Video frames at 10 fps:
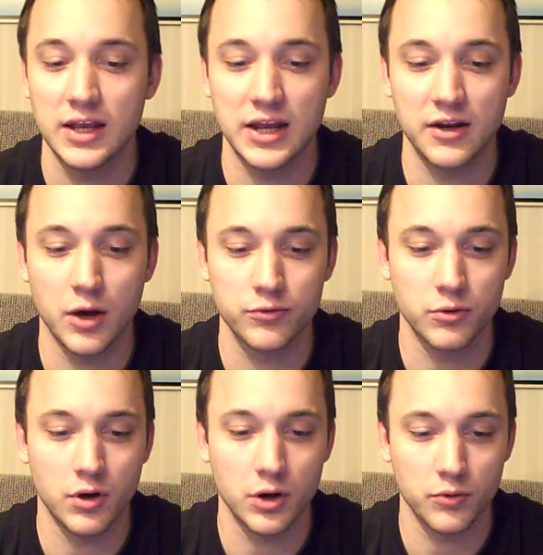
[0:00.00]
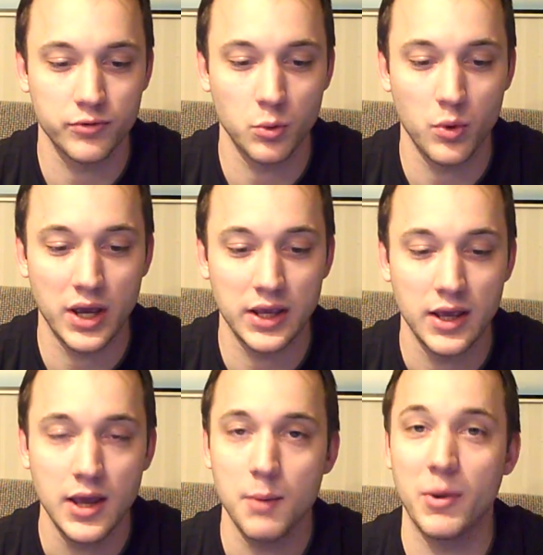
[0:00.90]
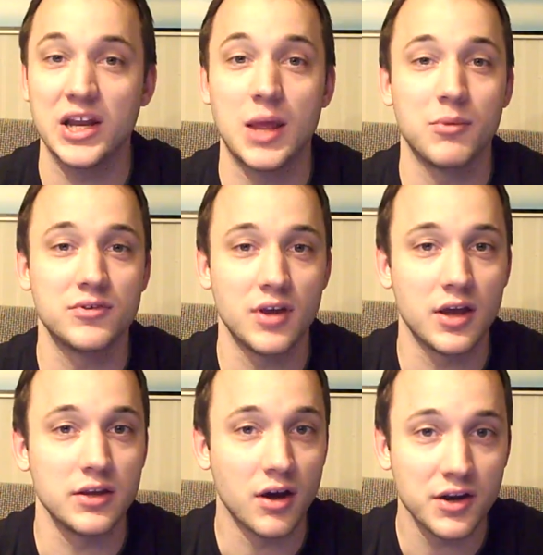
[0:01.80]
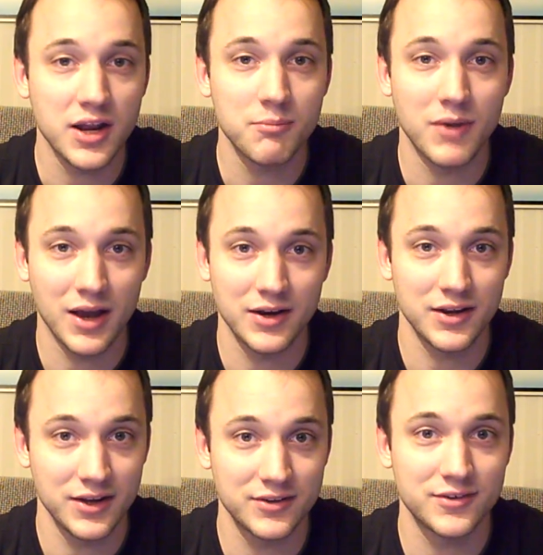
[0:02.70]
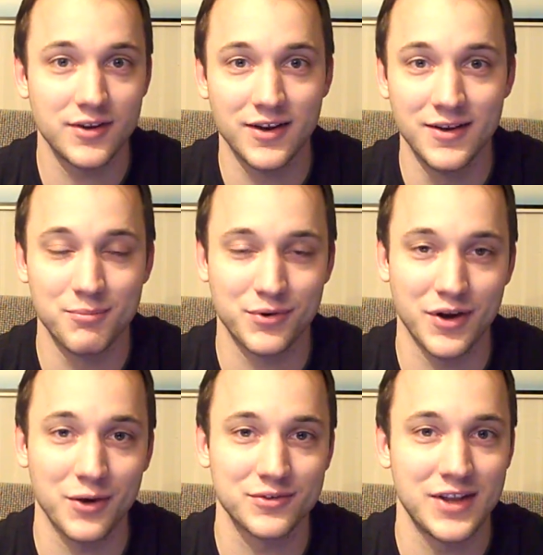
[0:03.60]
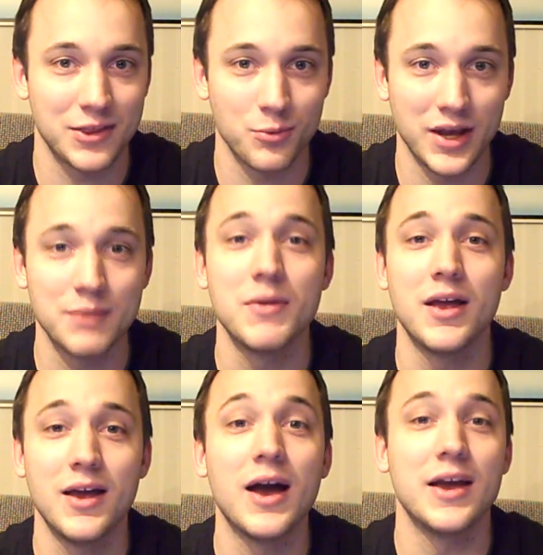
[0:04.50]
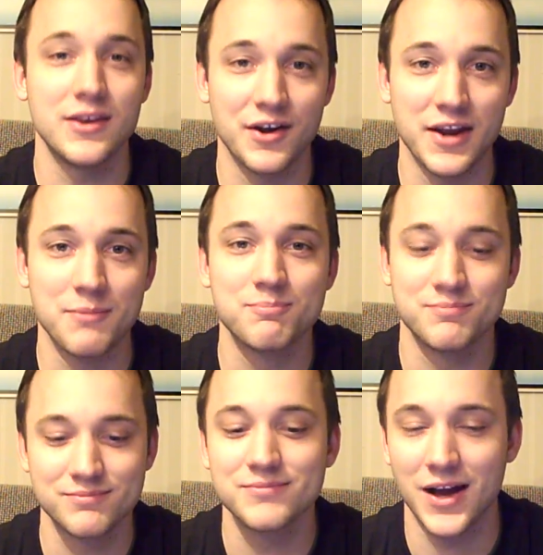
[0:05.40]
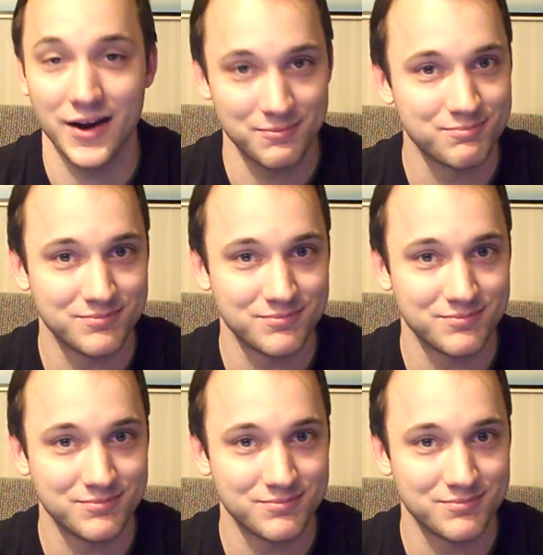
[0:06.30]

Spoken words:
it out of the way. My name is Janne, and it's pronounced that way, Janne. Hi.